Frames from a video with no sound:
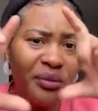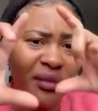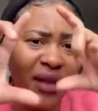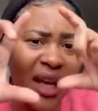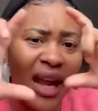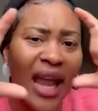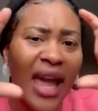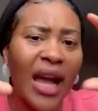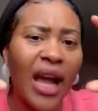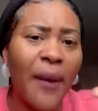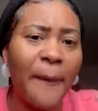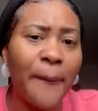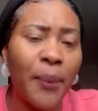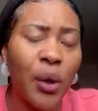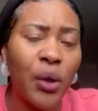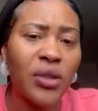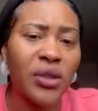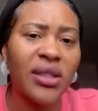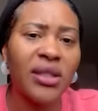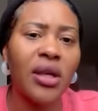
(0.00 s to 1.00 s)
Like a
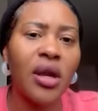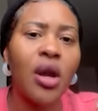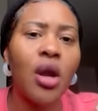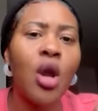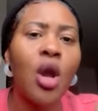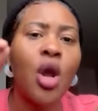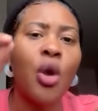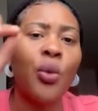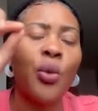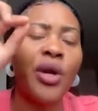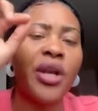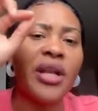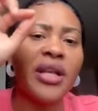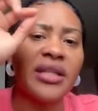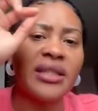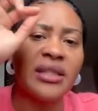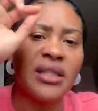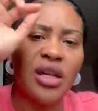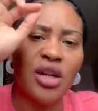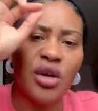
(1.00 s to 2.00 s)
poster with
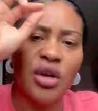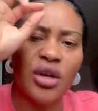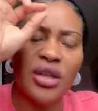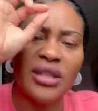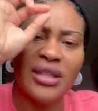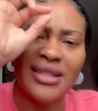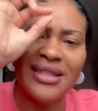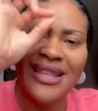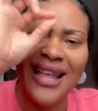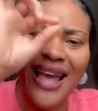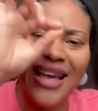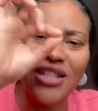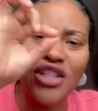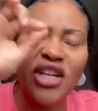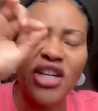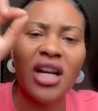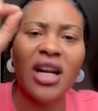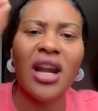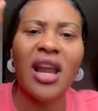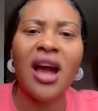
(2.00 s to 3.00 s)
this, you know,
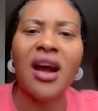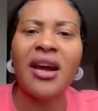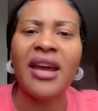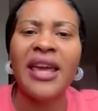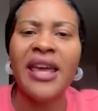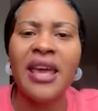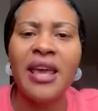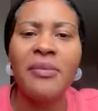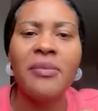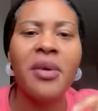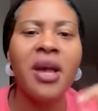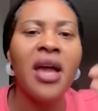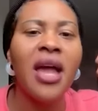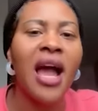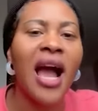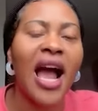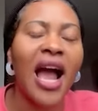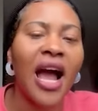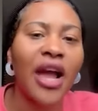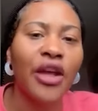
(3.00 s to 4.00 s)
Nigel Clark, him
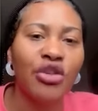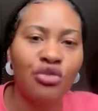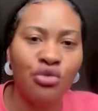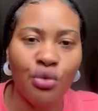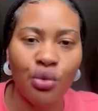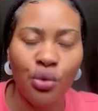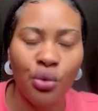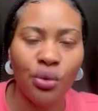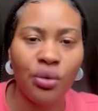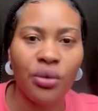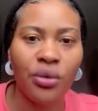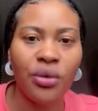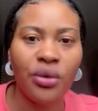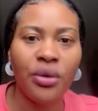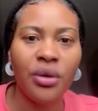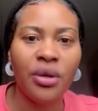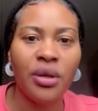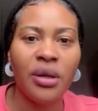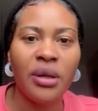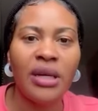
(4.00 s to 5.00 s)
and you.
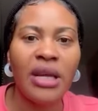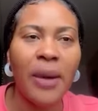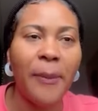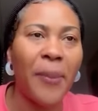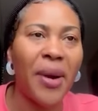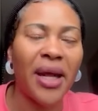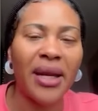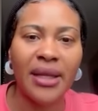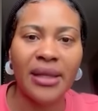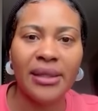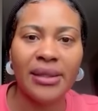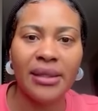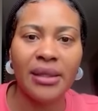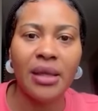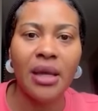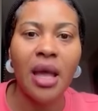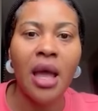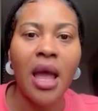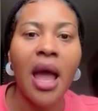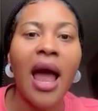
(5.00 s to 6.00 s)
They pan it.
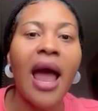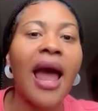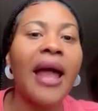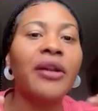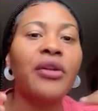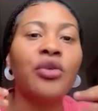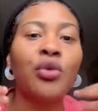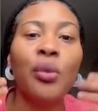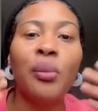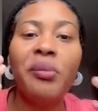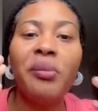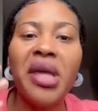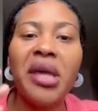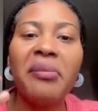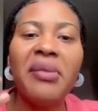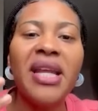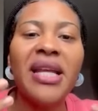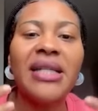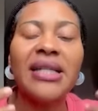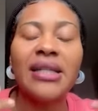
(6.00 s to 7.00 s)
And to me,
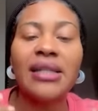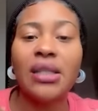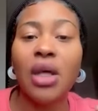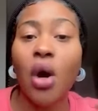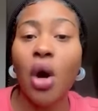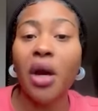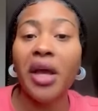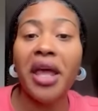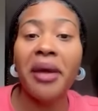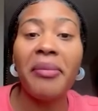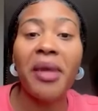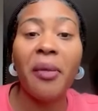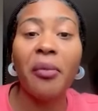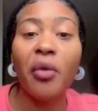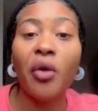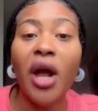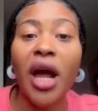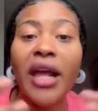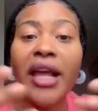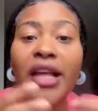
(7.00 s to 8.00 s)
me they think, okay, me
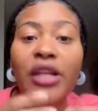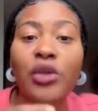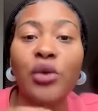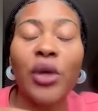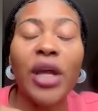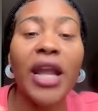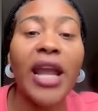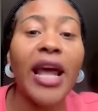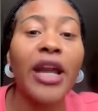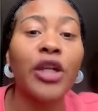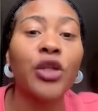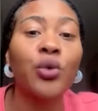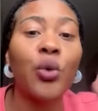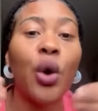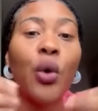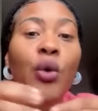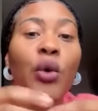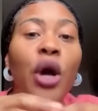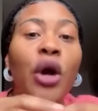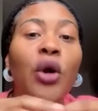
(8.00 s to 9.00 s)
gonna get together and the two
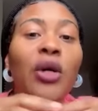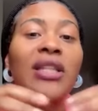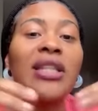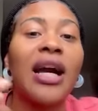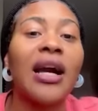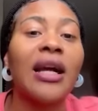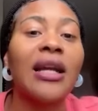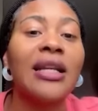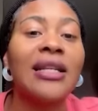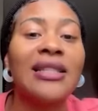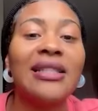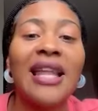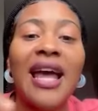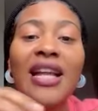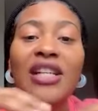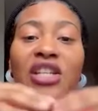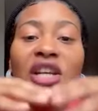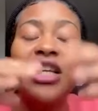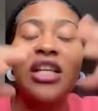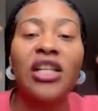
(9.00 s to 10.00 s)
of them go tackle this
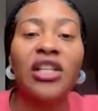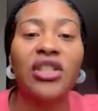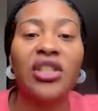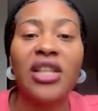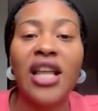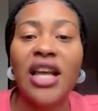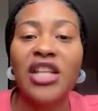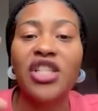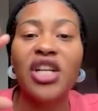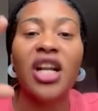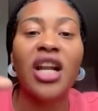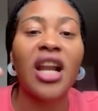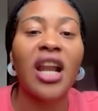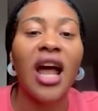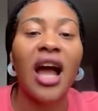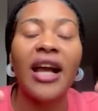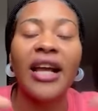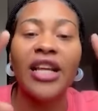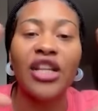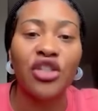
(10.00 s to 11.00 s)
Nigel
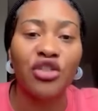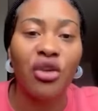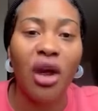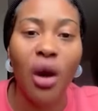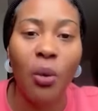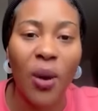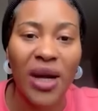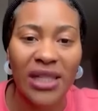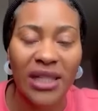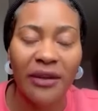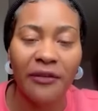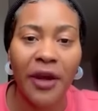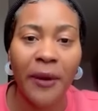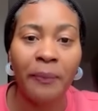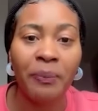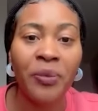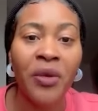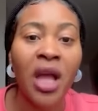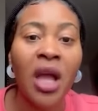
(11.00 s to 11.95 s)
Clark issue or whatever.